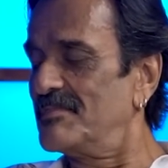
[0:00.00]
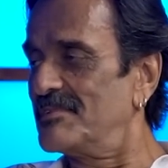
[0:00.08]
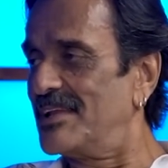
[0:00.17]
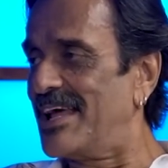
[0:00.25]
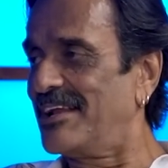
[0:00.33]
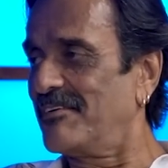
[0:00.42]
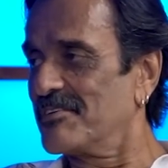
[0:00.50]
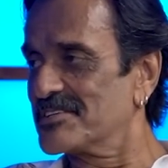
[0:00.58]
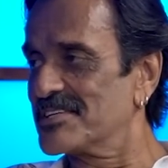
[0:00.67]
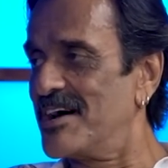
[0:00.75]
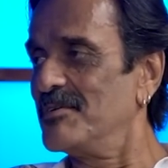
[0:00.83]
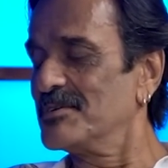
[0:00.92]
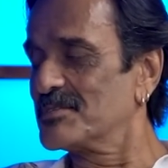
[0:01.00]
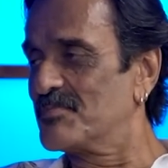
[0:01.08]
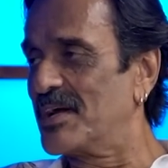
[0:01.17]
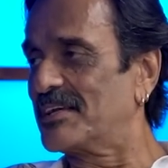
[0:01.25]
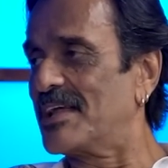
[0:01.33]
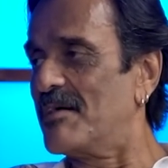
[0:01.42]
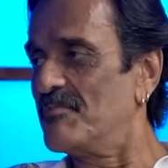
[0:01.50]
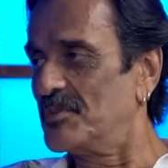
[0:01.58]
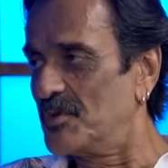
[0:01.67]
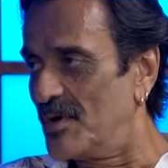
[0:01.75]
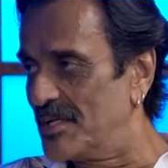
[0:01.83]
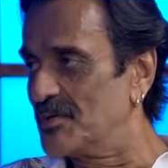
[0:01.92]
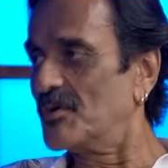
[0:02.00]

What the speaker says: like resounds big time with you and that